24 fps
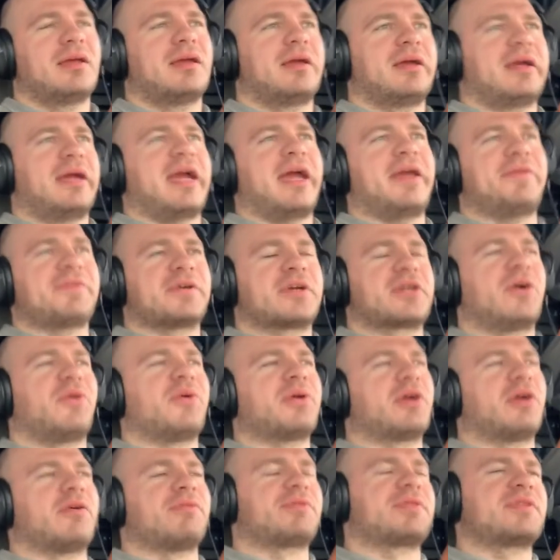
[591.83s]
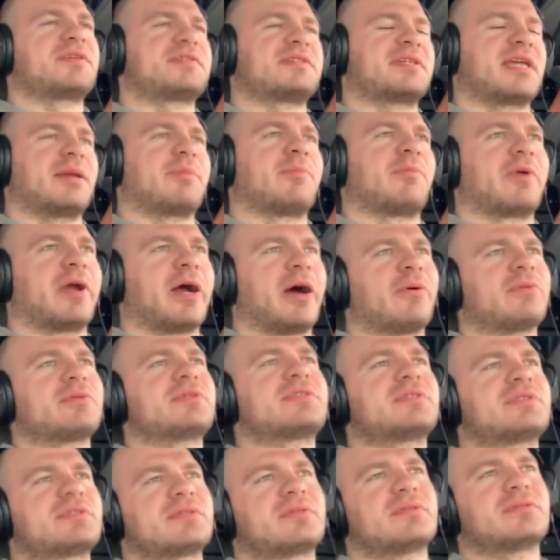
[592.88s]
And they're going over the same
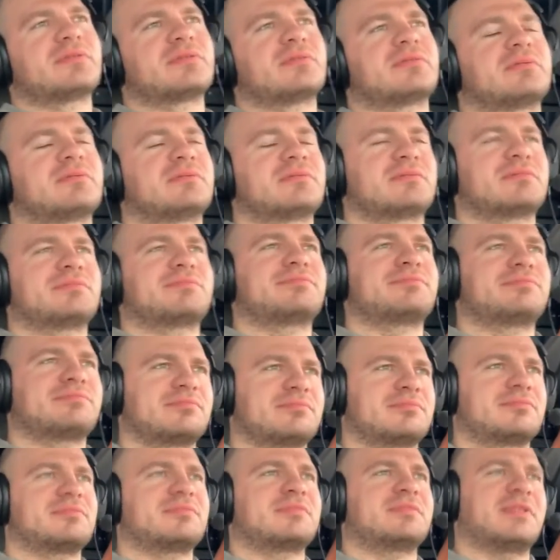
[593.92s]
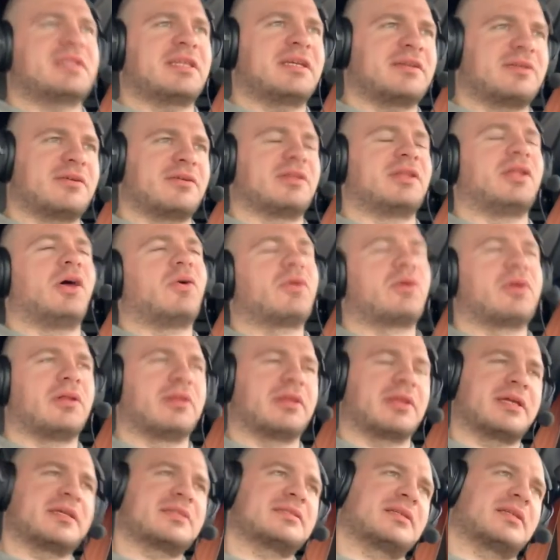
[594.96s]
routes. Local
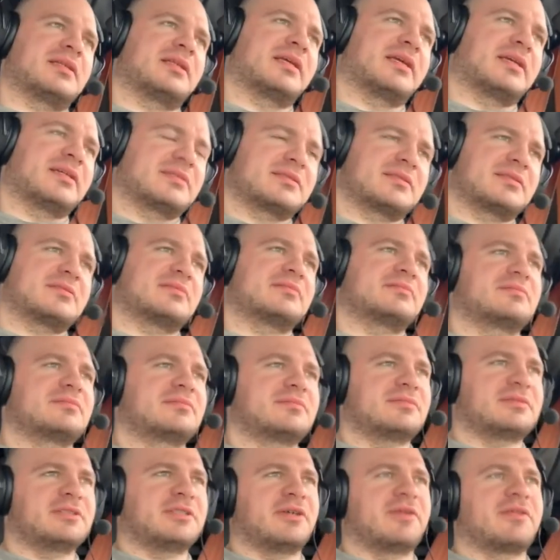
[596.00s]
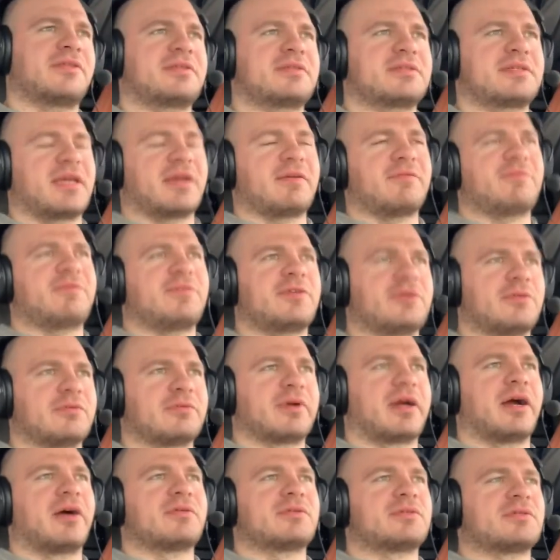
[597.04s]
is at least, the same few
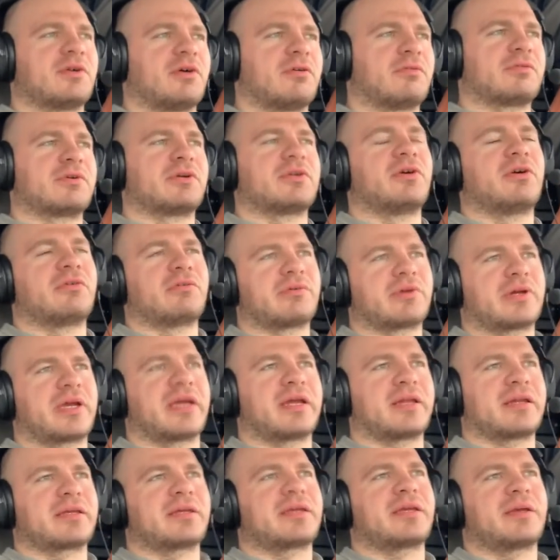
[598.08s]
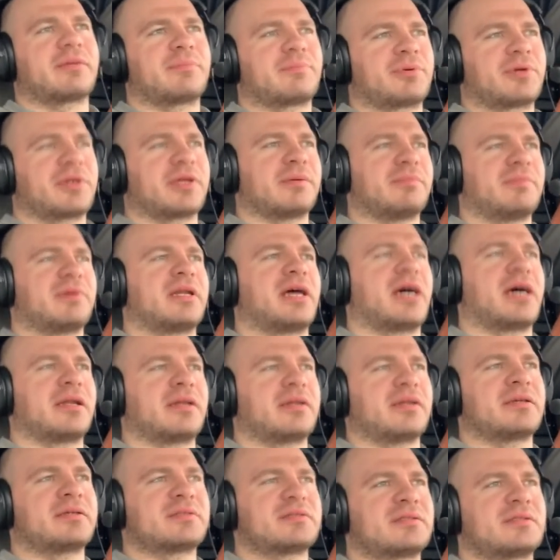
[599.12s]
routes over and over again. It can get pretty
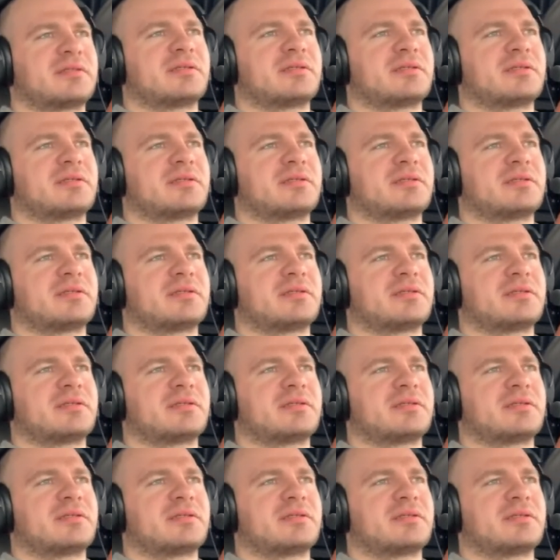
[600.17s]
monotonous.